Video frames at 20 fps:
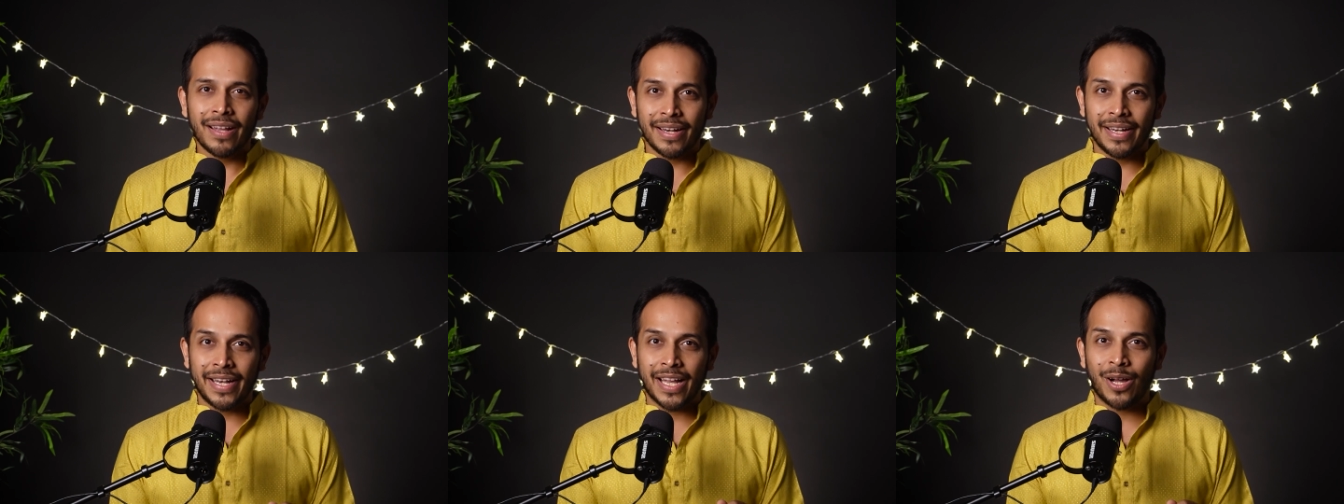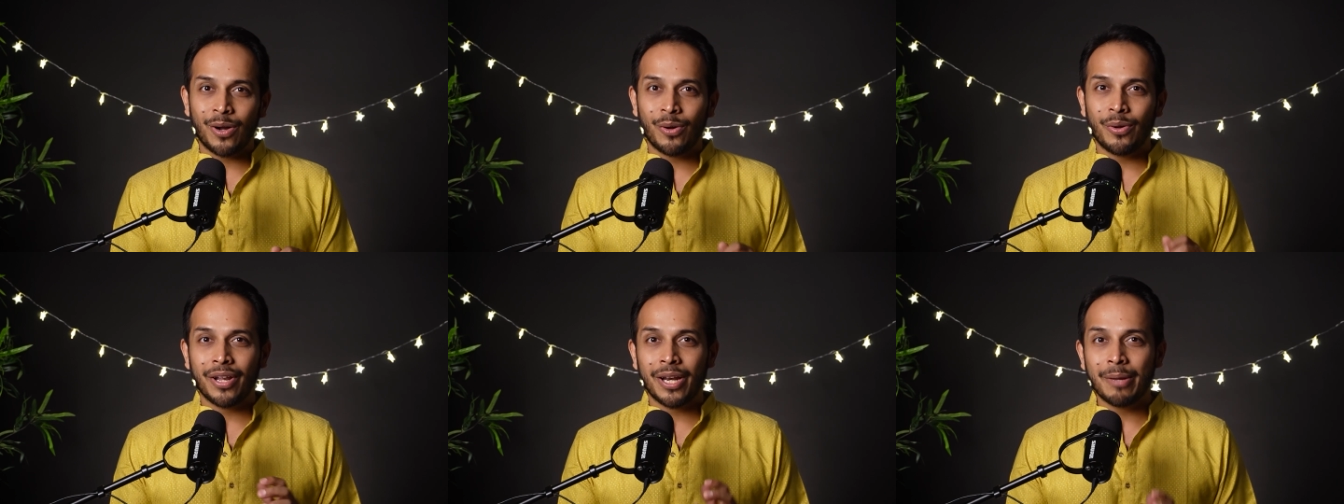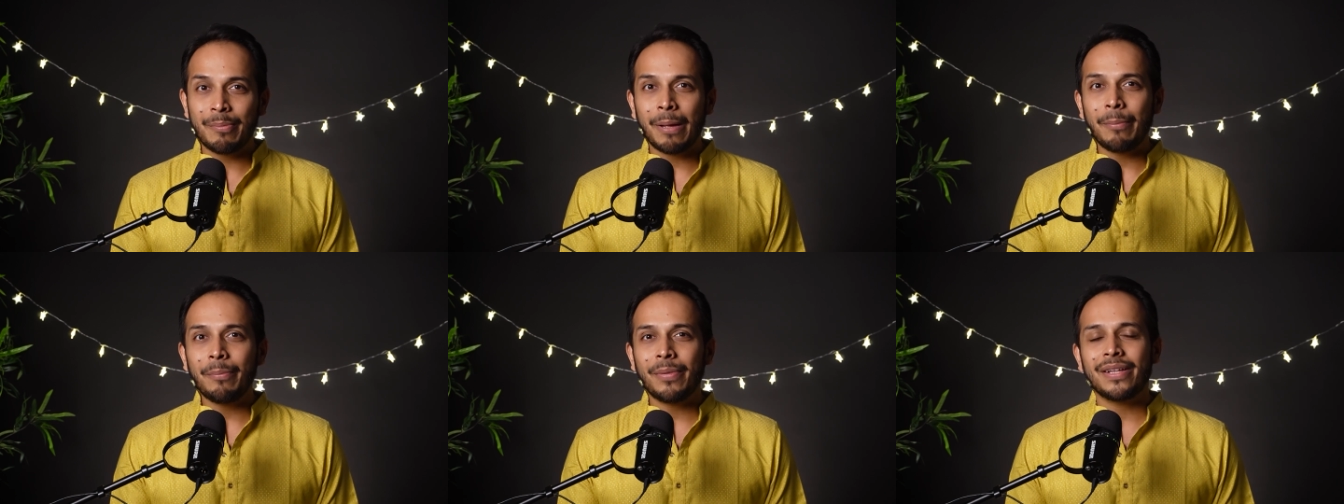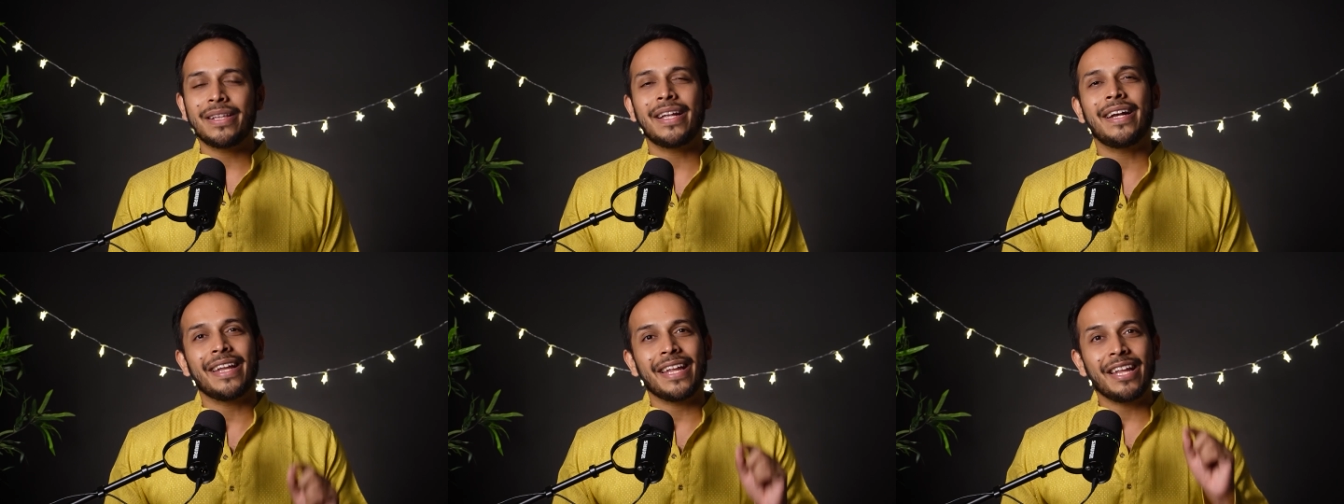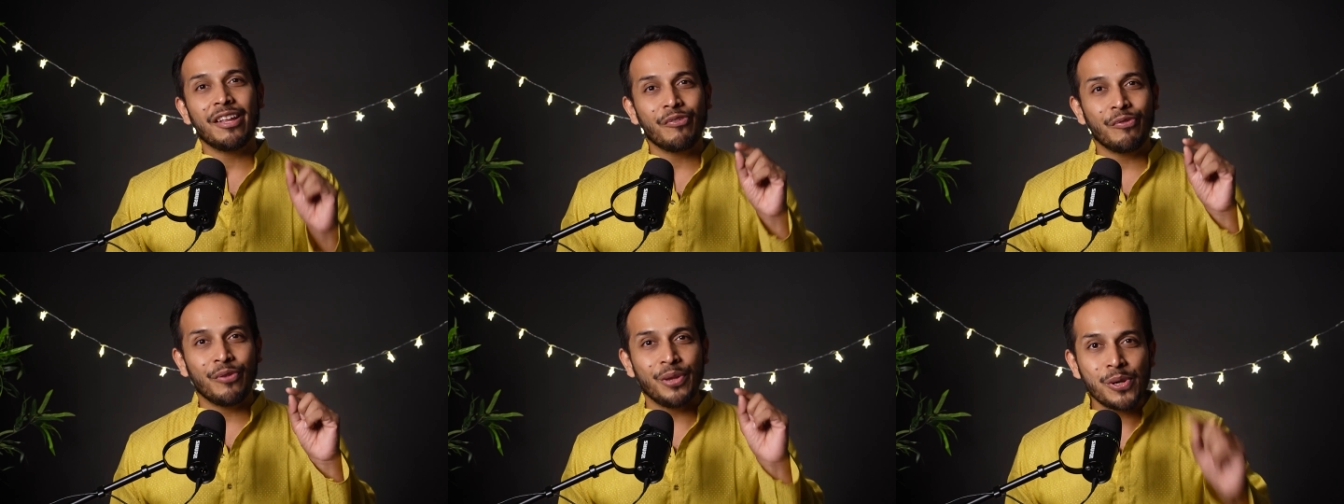Now, remember that
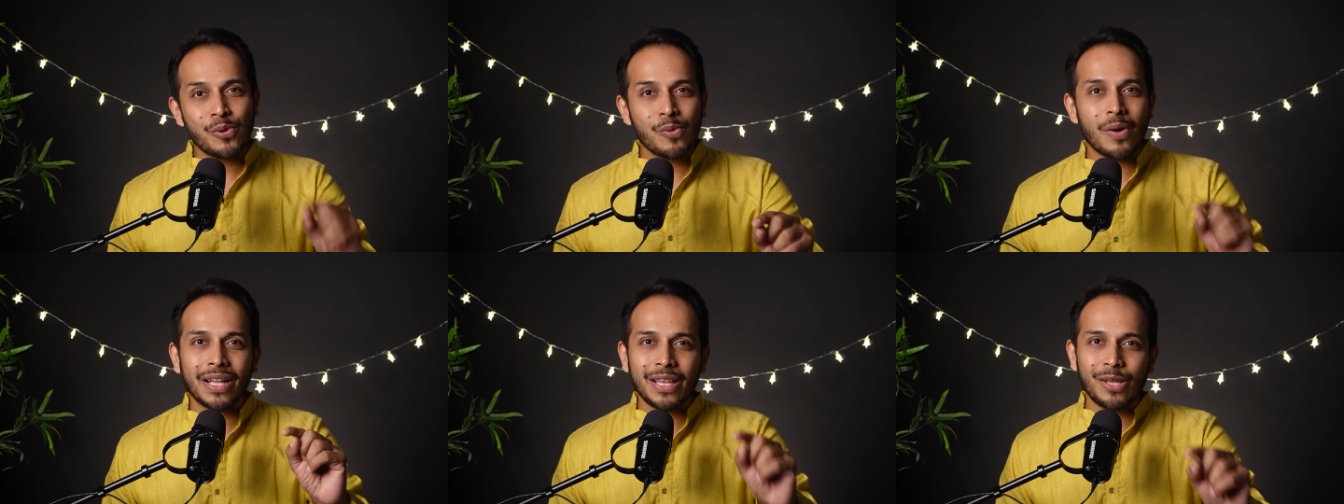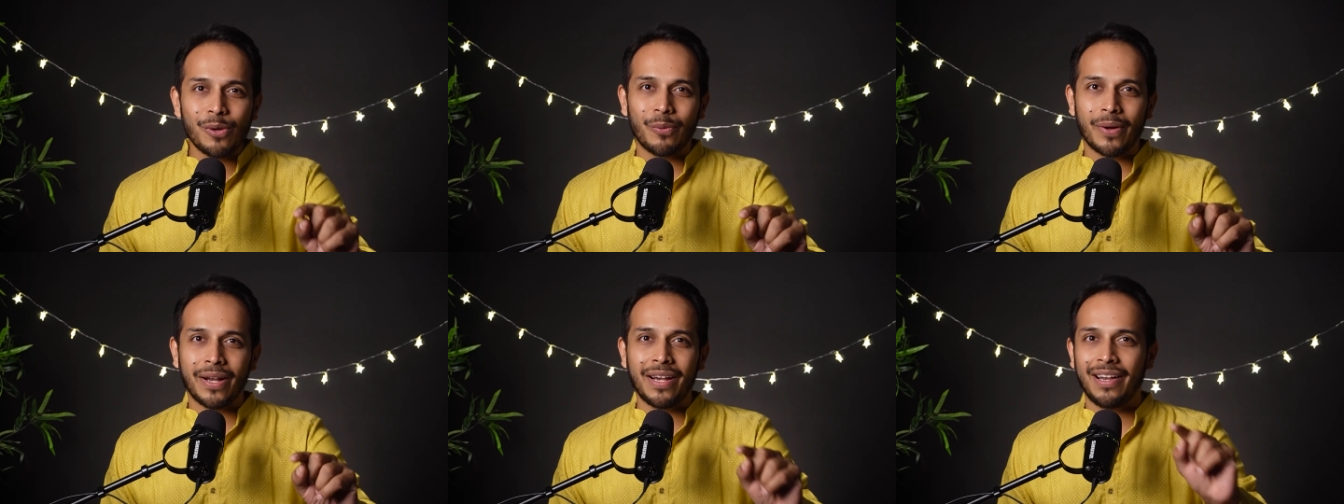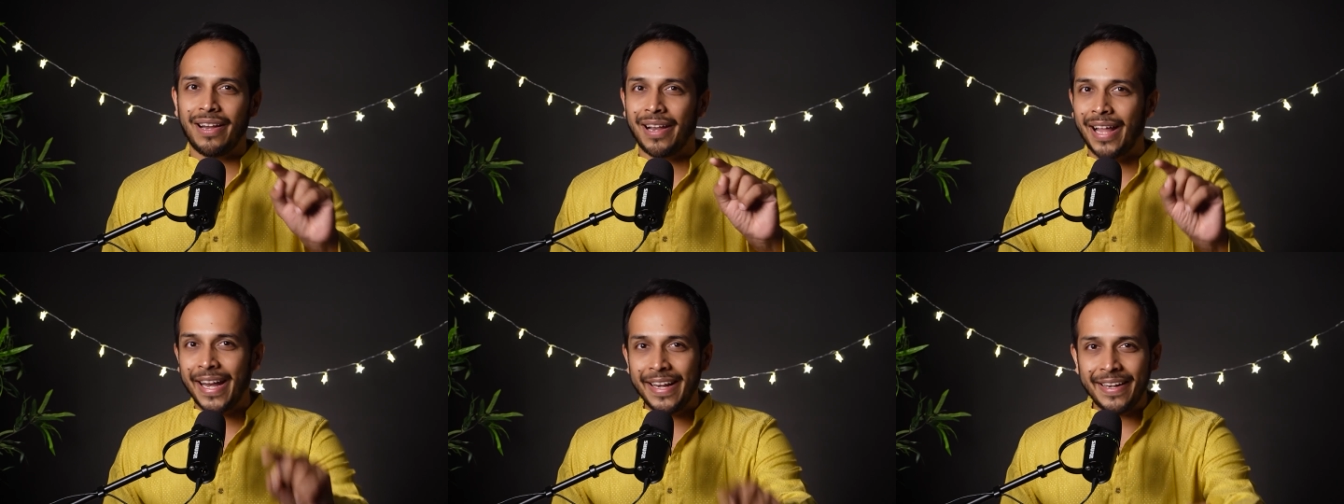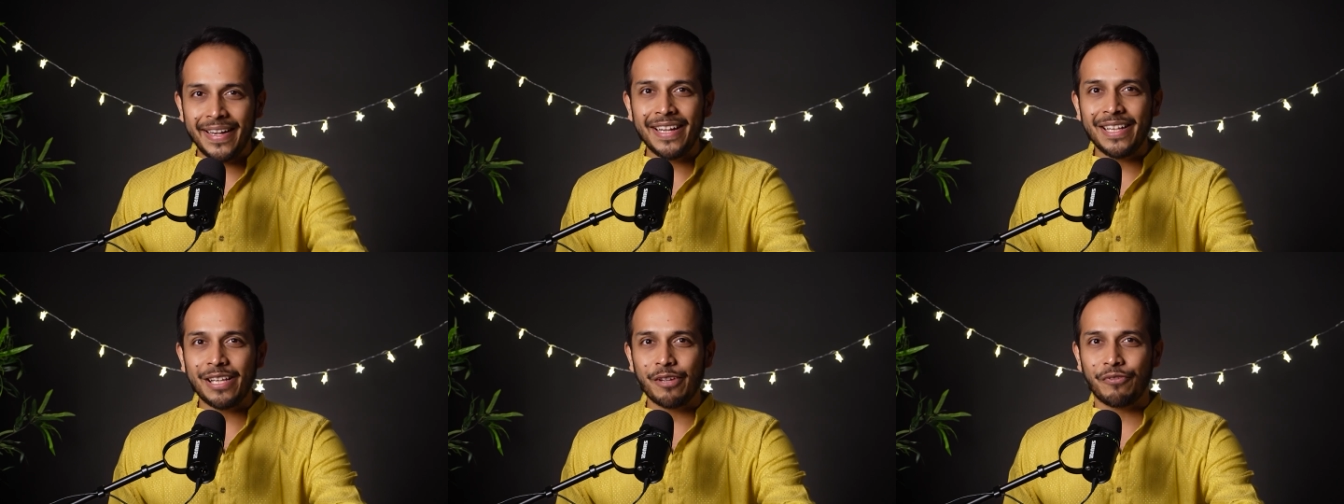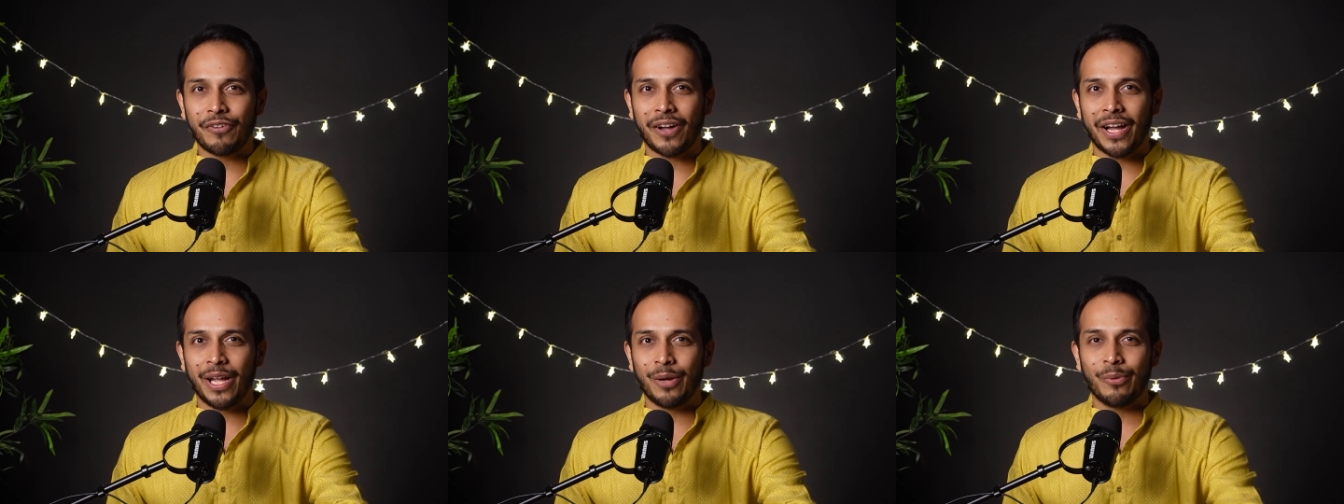if you are the one lighting the
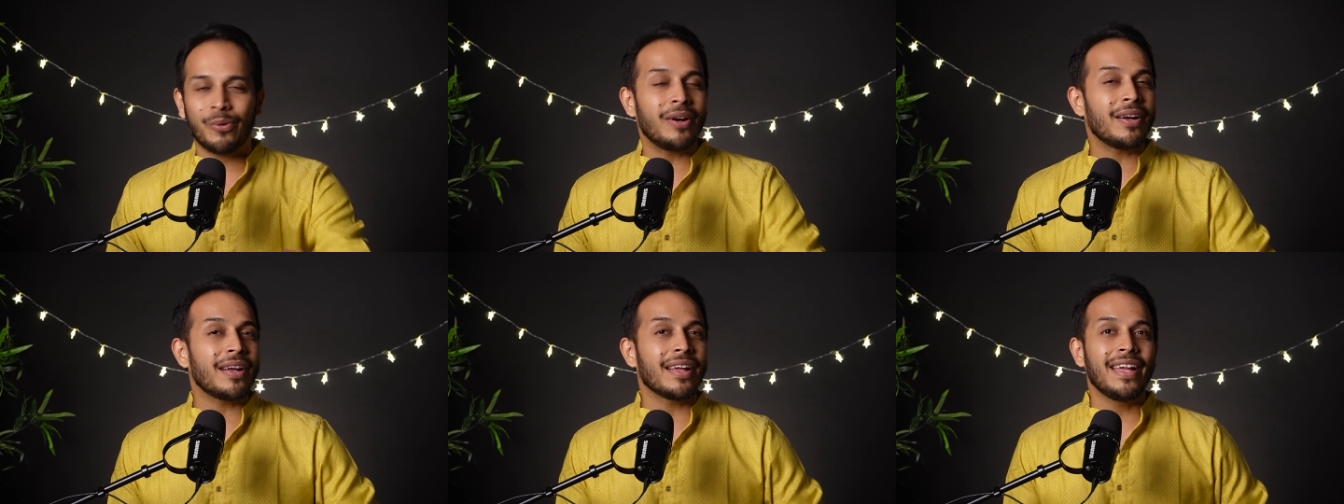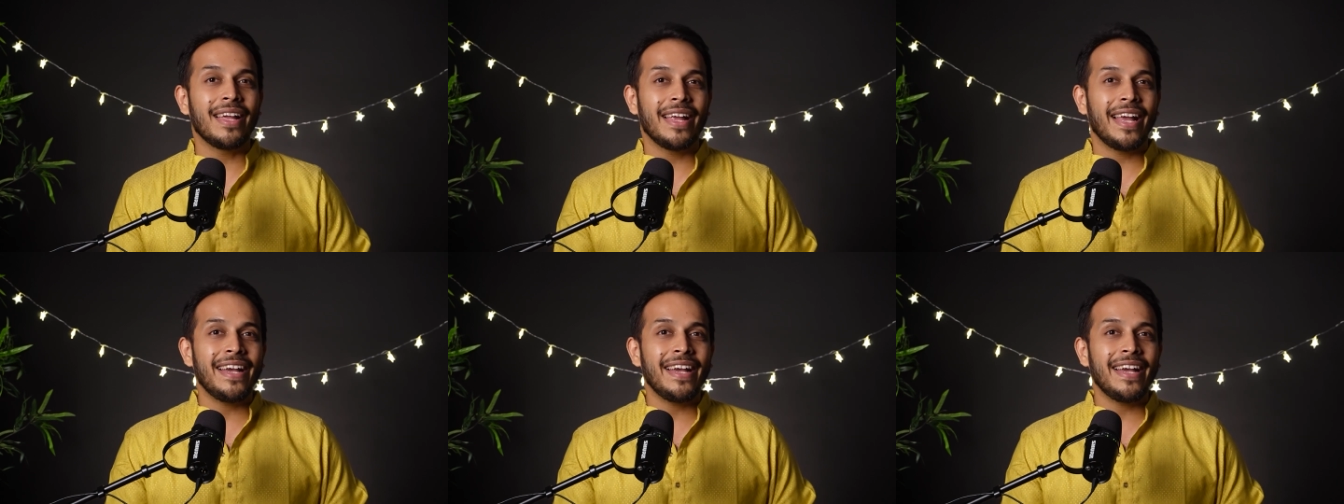firework,